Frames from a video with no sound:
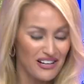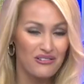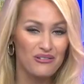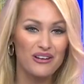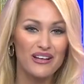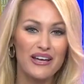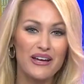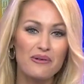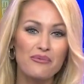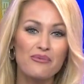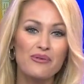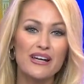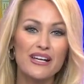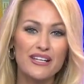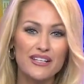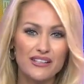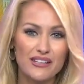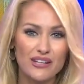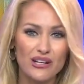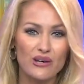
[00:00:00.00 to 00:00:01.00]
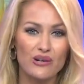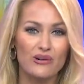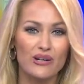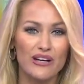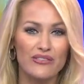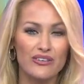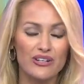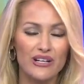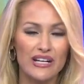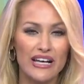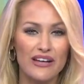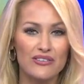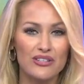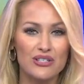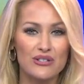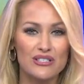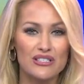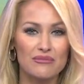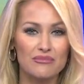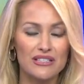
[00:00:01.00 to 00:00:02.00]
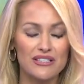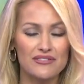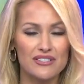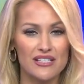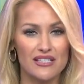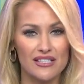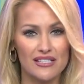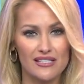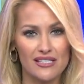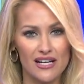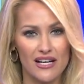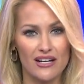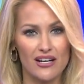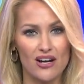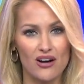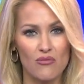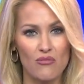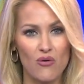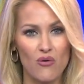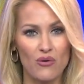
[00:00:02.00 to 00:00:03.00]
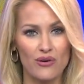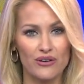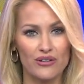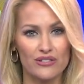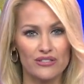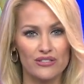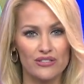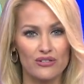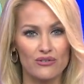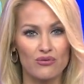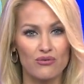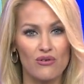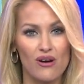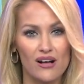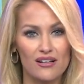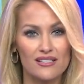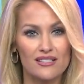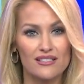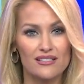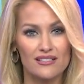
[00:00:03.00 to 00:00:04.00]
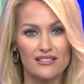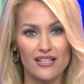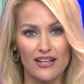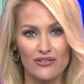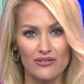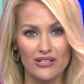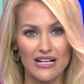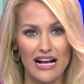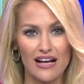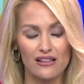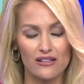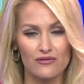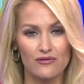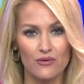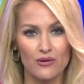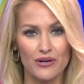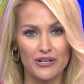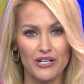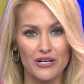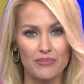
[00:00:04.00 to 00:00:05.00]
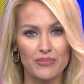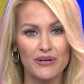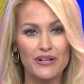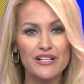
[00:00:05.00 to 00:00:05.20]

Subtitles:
Well, a week ago, Governor Gavin Newsom lifted the stay-at-home orders across Southern California,